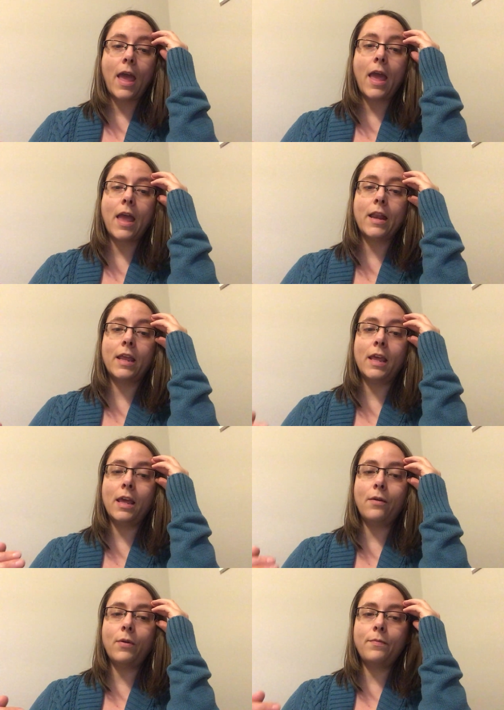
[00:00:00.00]
and
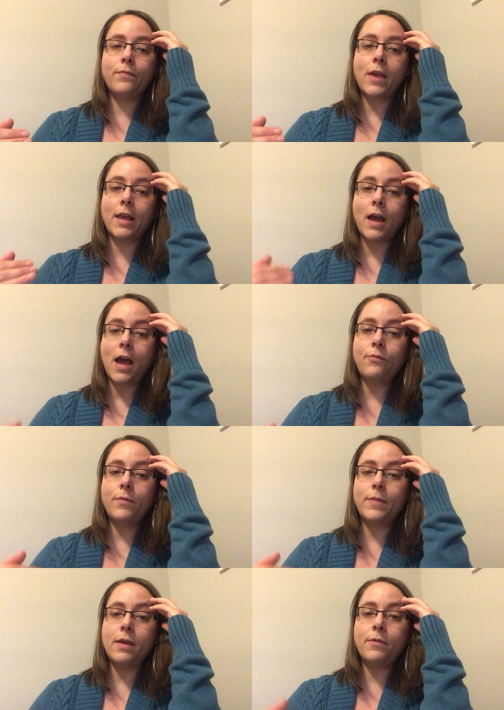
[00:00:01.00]
he would and God
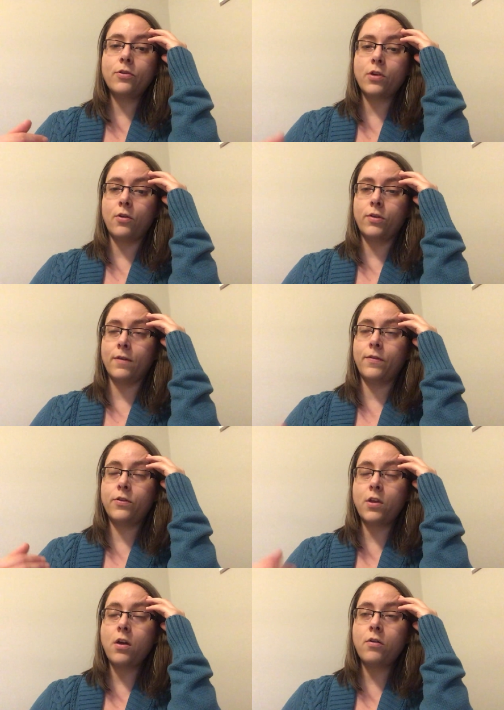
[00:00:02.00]
would be with Joseph
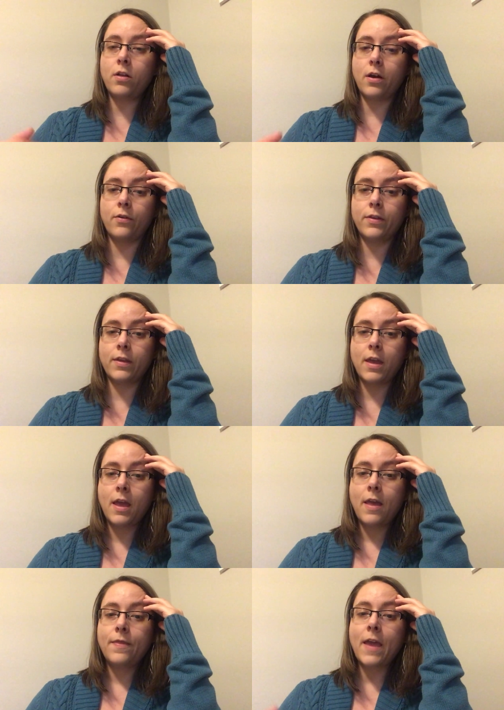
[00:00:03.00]
so close
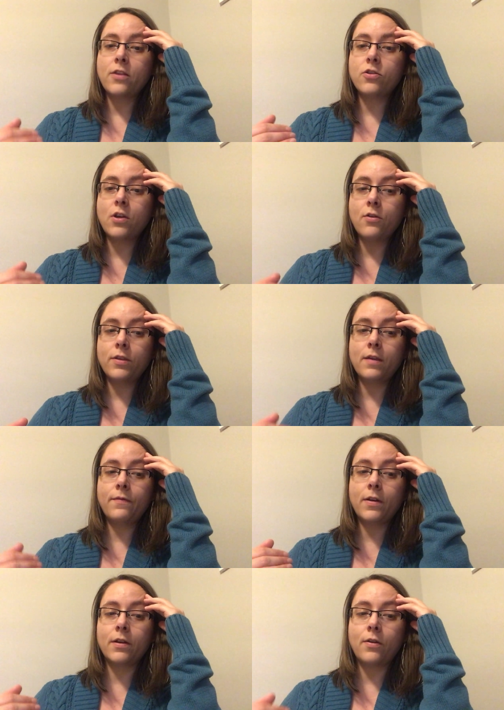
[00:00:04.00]
that
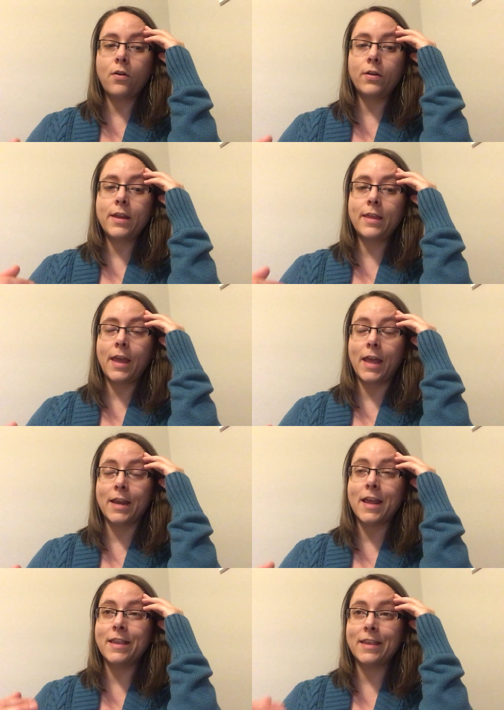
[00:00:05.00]
Joseph could hold his hand
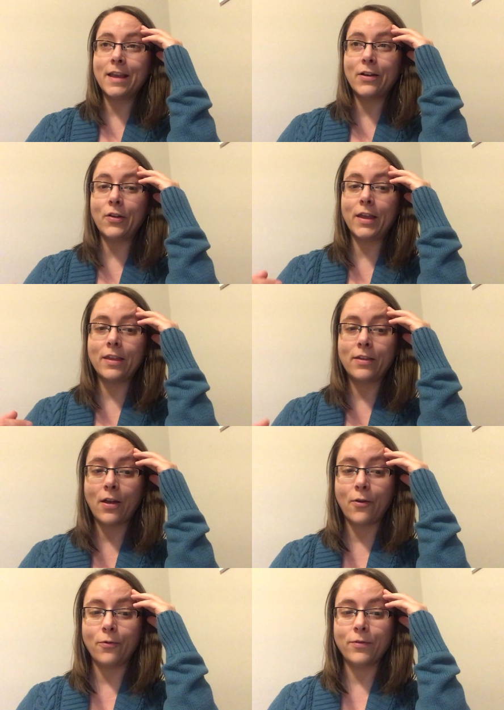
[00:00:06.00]
and tickle his
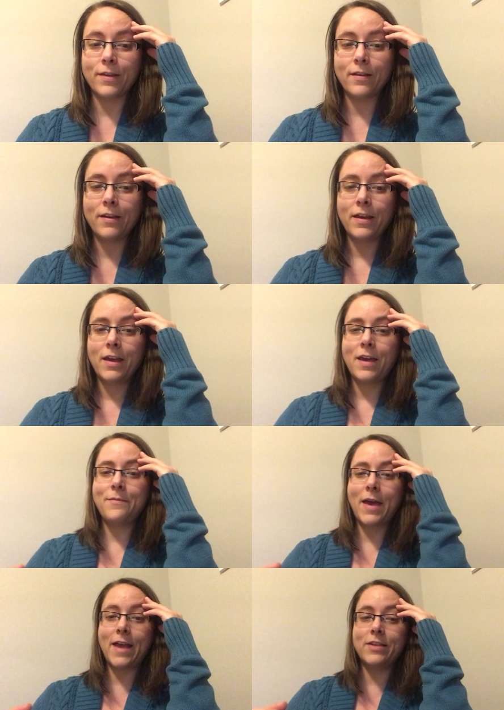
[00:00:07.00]
toes.
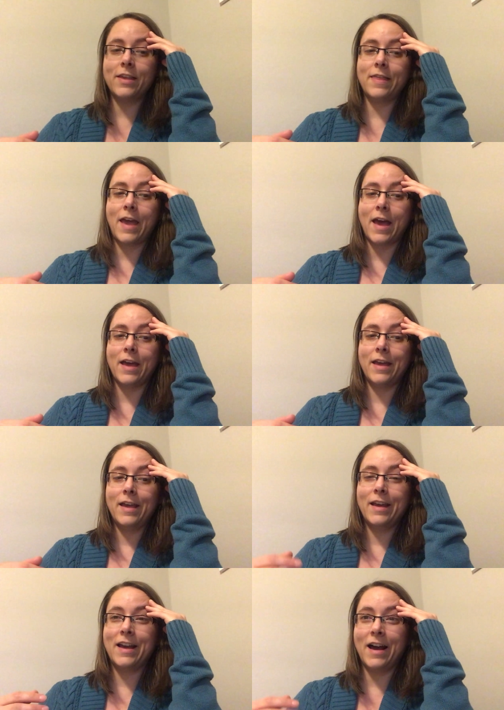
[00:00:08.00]
Imagine that.
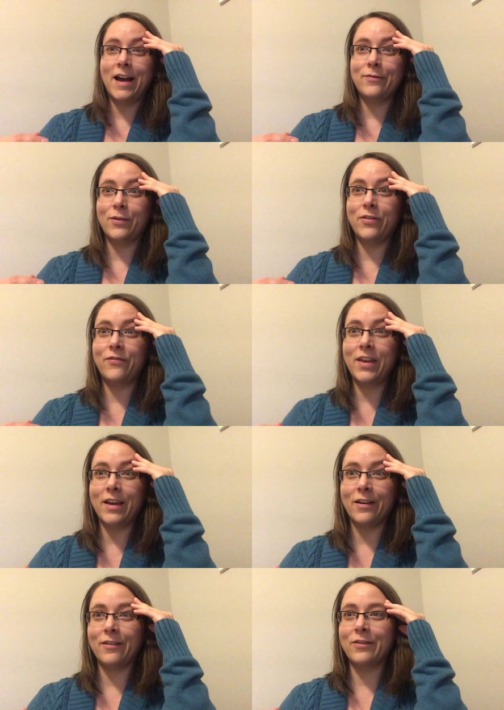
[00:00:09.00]
God with
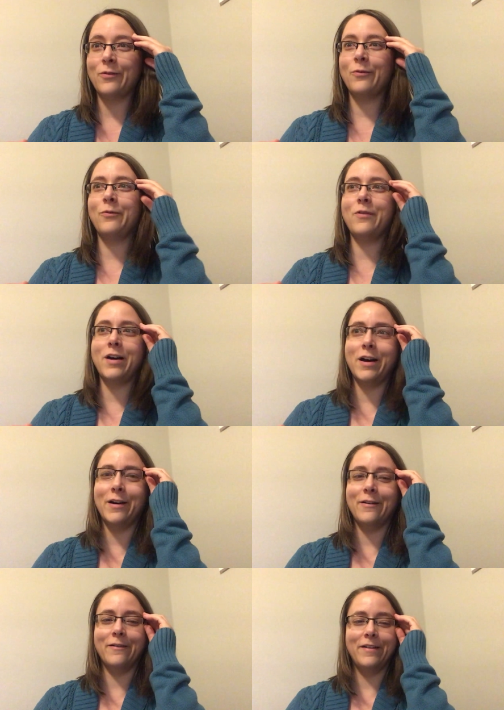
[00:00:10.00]
fingers.
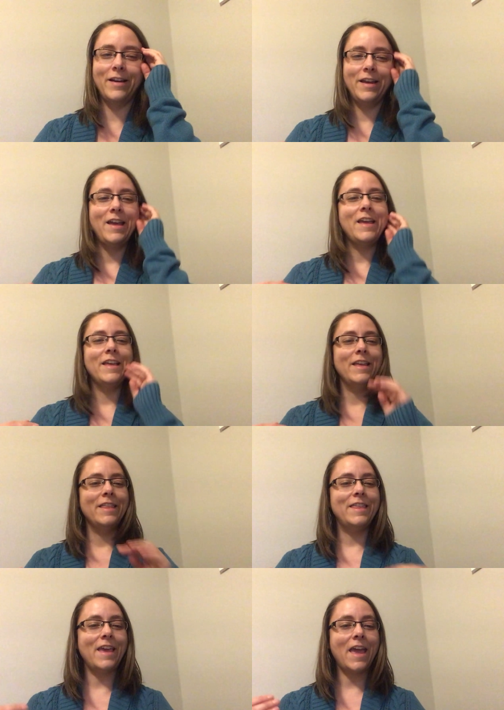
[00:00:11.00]
Whoa.
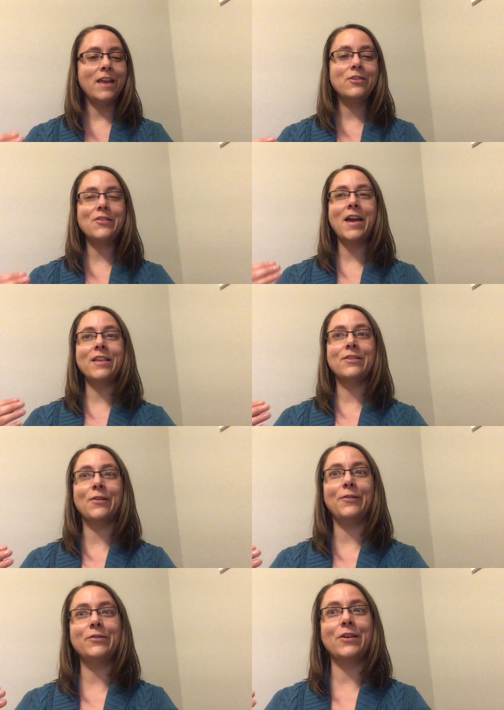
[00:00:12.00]
The angel had
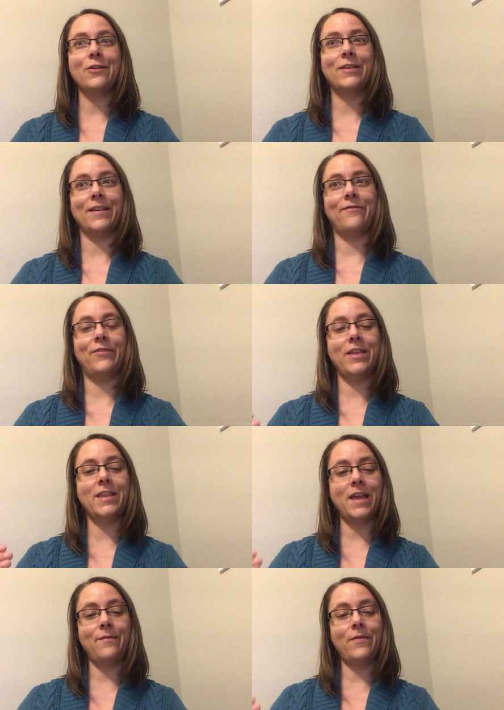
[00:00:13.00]
told Joseph the
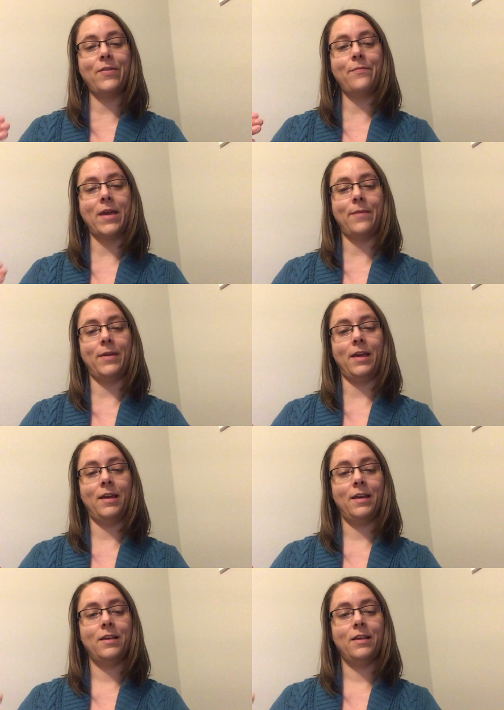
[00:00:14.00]
name of the baby,